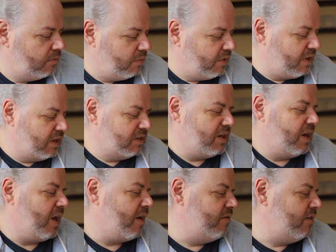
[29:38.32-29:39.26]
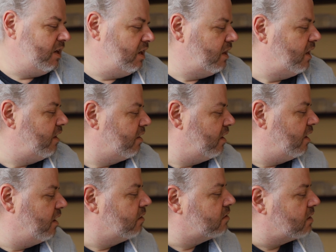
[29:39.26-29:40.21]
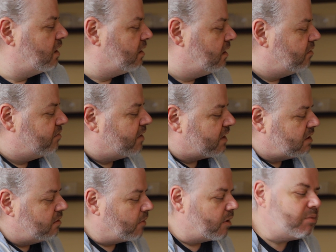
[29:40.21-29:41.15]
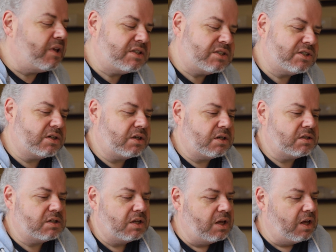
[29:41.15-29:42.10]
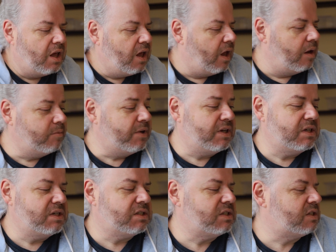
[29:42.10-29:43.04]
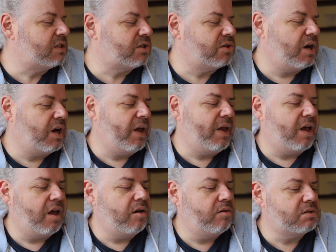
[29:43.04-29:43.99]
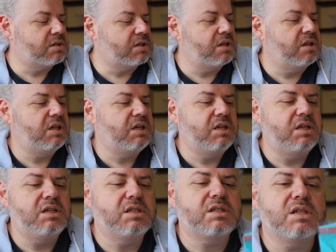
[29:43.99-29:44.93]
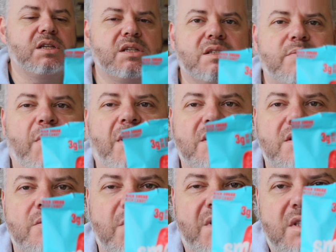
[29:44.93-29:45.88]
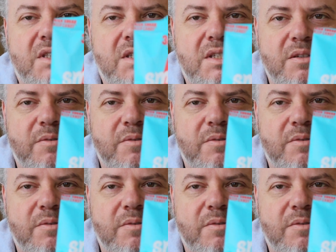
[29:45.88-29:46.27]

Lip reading: Because I haven't eaten anything, there's nothing affecting my blood sugars. I'm gonna try out these Smart Sweets.